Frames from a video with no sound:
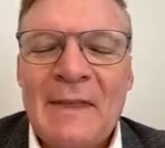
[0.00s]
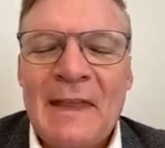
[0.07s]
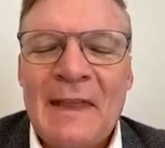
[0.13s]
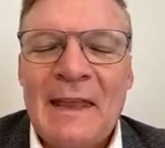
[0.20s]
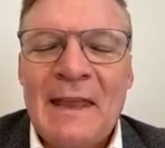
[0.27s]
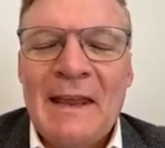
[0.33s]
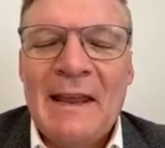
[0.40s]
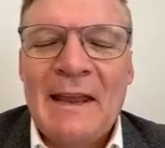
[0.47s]

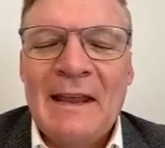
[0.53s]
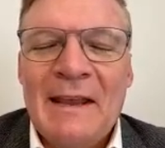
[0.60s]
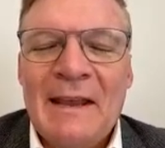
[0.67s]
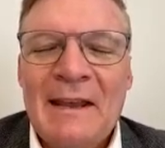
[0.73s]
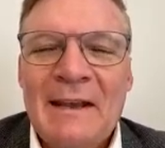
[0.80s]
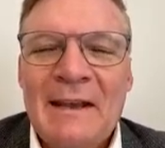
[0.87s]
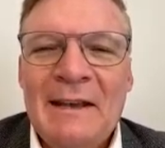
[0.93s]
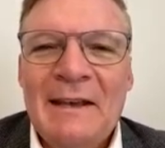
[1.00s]

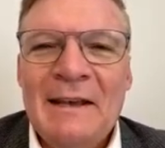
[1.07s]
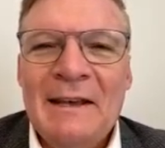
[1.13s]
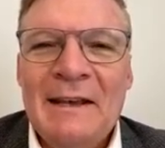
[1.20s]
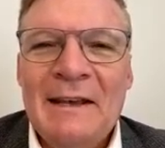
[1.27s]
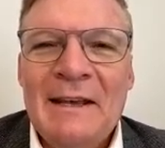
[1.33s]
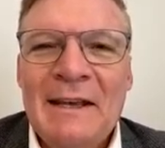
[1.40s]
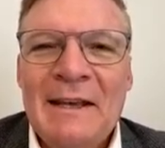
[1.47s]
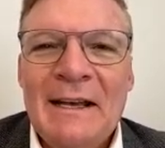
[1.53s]
Definitely, we're
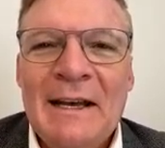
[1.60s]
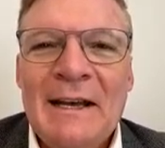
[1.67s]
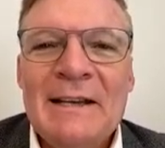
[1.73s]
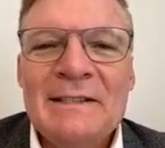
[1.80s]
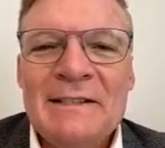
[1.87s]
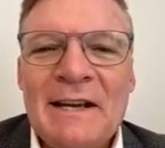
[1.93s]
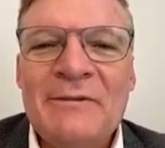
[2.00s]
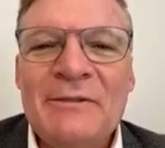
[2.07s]

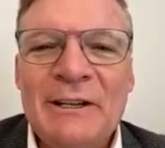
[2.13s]
very